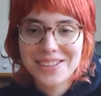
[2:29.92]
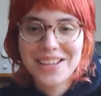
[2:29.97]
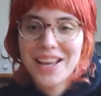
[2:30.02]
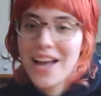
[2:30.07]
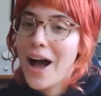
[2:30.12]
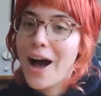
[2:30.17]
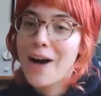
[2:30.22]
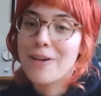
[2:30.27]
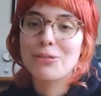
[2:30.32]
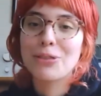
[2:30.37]

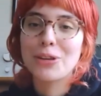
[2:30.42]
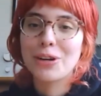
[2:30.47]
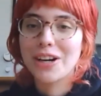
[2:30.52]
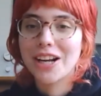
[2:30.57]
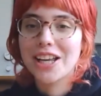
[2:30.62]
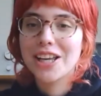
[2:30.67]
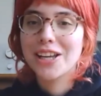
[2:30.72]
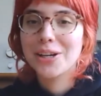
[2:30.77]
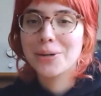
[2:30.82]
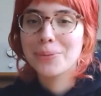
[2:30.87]
after a
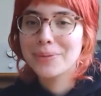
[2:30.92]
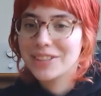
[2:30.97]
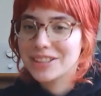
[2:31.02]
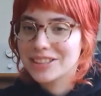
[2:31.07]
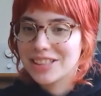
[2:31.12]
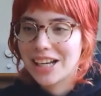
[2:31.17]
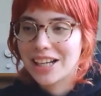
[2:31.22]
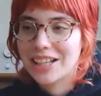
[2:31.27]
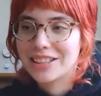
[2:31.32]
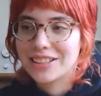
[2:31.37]
year, we
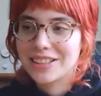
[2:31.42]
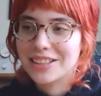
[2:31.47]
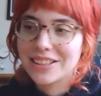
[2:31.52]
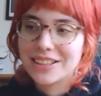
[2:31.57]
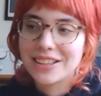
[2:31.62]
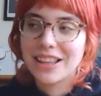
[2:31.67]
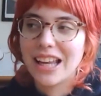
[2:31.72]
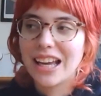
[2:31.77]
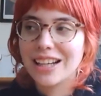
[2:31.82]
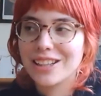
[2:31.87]
decided
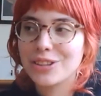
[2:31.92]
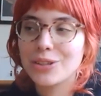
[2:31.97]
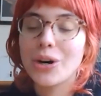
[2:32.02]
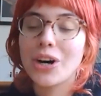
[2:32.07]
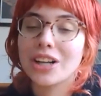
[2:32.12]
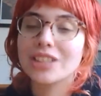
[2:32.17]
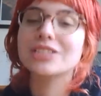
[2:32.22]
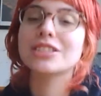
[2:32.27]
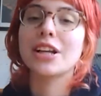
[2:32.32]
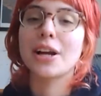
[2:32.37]
like to
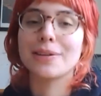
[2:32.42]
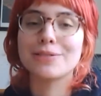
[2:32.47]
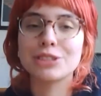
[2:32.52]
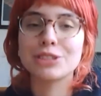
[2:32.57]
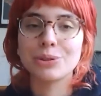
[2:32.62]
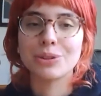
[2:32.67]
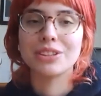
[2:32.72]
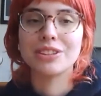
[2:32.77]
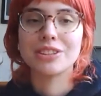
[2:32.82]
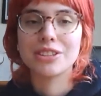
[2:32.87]
ask her if she
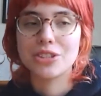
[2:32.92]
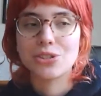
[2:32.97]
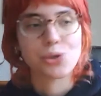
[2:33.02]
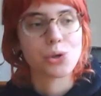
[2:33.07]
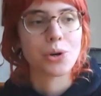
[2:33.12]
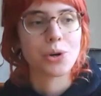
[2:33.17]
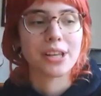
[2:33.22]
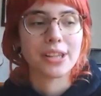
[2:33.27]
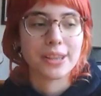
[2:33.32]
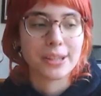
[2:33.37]
wants to
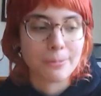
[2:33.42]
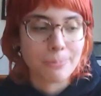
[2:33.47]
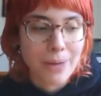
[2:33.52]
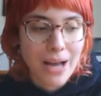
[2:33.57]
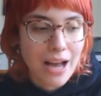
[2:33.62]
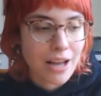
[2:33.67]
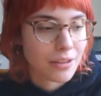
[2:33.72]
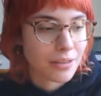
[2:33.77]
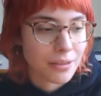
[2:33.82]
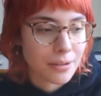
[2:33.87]
join the
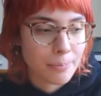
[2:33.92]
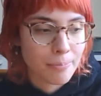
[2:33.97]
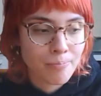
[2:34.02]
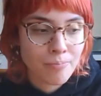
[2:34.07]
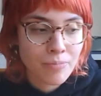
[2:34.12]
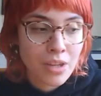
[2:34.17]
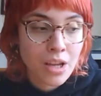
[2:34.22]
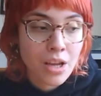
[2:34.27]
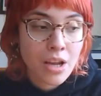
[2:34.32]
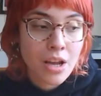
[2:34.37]
band.
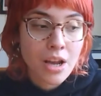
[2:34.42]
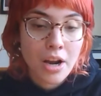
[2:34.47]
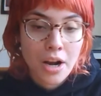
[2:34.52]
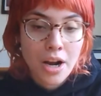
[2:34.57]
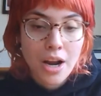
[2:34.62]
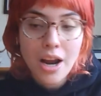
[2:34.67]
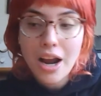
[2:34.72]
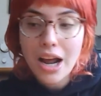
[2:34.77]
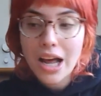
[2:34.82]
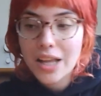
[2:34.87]

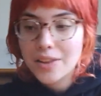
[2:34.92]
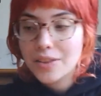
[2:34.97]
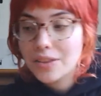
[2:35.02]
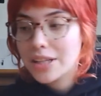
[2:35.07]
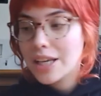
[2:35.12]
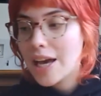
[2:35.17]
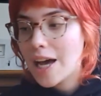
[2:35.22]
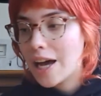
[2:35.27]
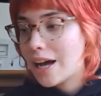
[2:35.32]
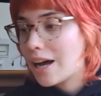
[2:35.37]
And
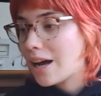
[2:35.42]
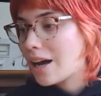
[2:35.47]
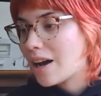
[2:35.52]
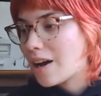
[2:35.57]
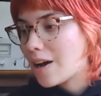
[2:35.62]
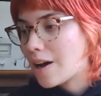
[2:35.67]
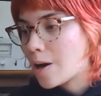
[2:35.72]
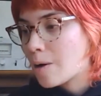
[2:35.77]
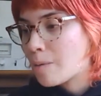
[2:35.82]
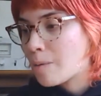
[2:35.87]

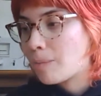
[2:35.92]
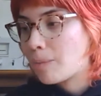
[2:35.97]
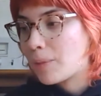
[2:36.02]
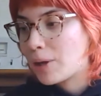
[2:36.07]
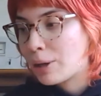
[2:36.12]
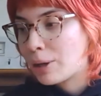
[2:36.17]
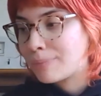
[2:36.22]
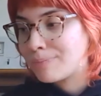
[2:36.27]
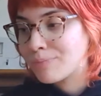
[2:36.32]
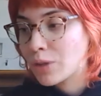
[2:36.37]
yeah,
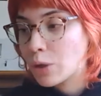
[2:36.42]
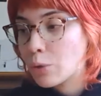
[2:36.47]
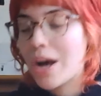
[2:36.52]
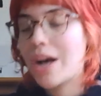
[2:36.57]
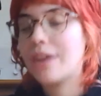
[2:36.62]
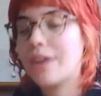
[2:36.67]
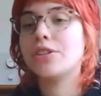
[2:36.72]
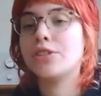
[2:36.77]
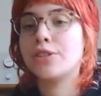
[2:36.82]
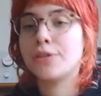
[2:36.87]
we
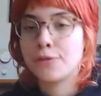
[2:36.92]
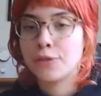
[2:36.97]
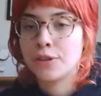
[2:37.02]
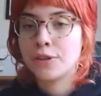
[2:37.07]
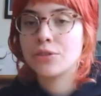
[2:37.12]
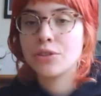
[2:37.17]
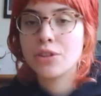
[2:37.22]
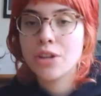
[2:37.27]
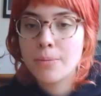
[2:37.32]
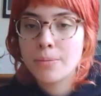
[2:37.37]
had a
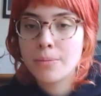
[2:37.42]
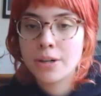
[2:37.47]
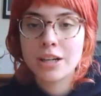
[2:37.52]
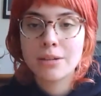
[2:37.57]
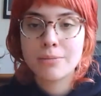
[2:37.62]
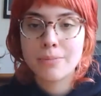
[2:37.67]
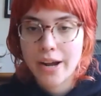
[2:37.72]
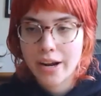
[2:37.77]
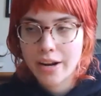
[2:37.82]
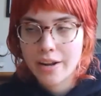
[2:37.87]
different drummer
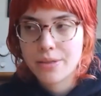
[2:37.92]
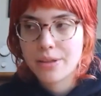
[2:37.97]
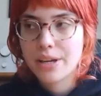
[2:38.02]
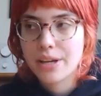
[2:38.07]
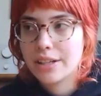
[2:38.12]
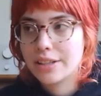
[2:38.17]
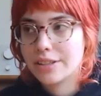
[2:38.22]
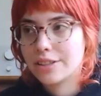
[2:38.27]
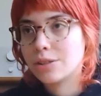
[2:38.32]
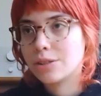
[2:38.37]
back then as